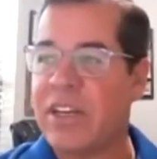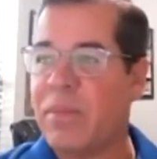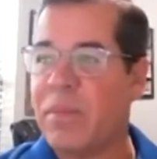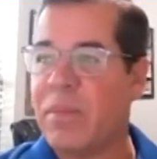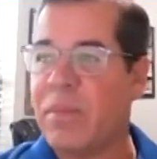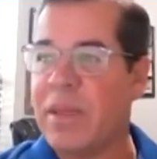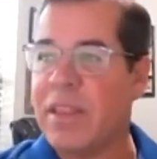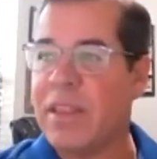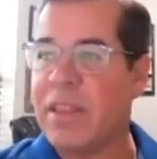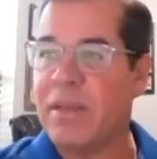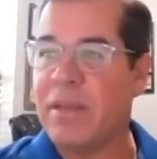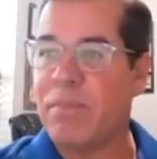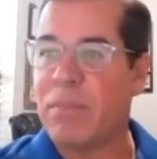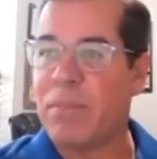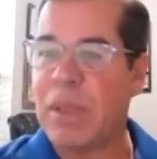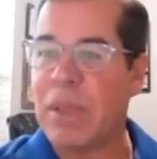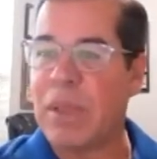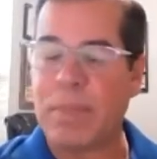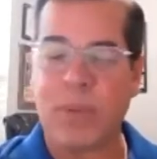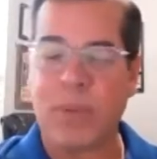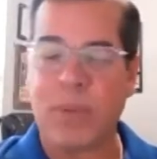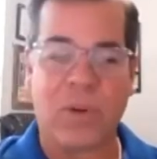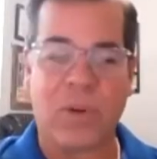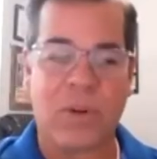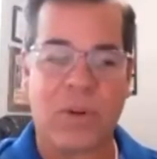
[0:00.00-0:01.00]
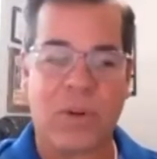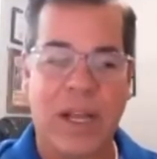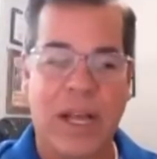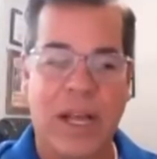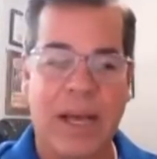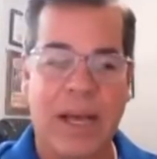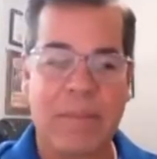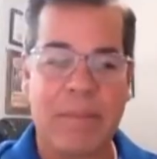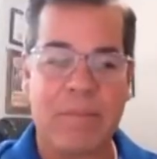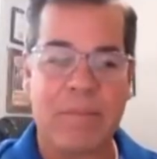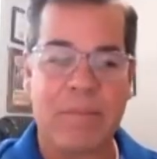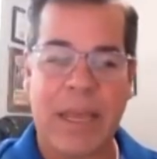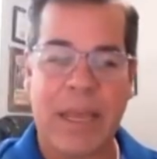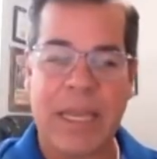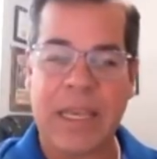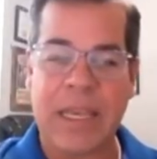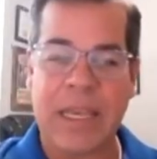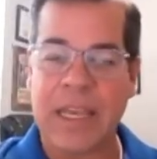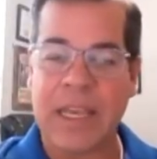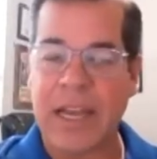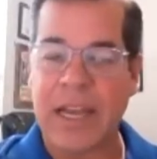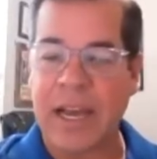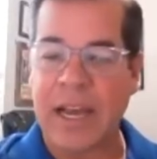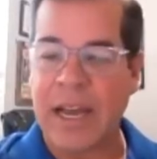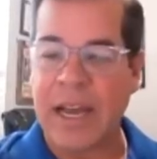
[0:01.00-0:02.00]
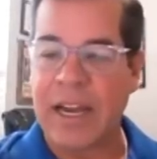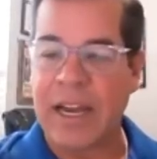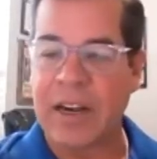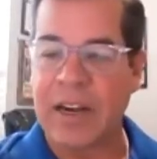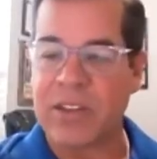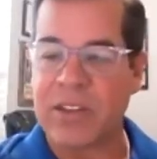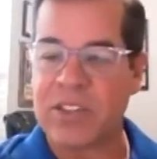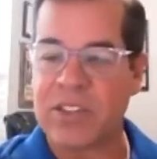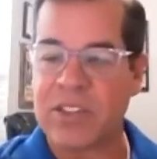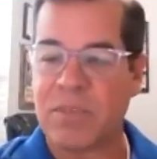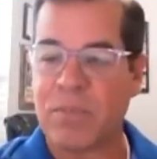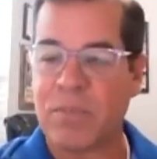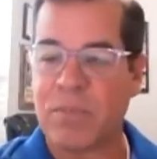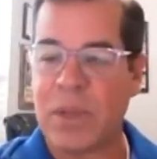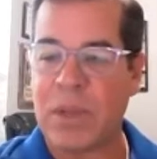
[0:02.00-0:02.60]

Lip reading: to me that people are not making hires of